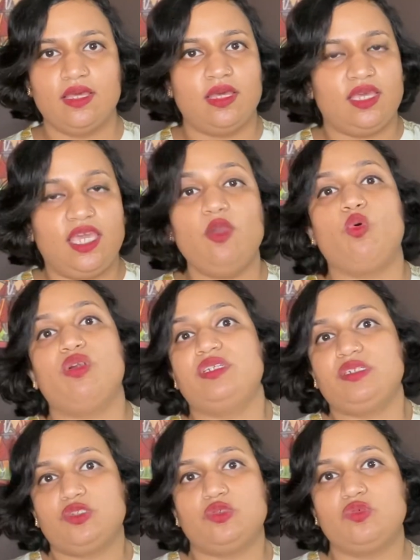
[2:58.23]
he
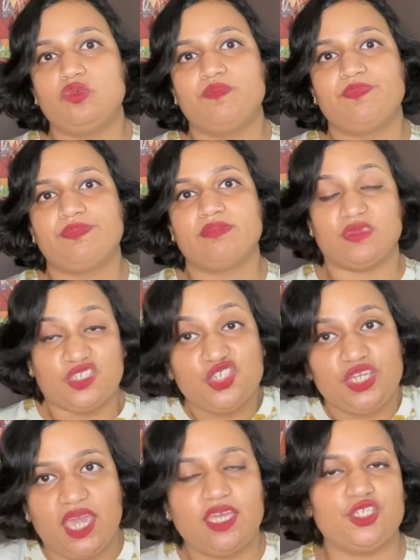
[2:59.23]
wanted to
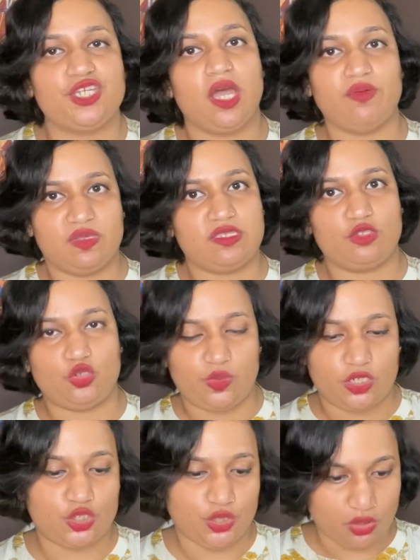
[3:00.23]
change how the situation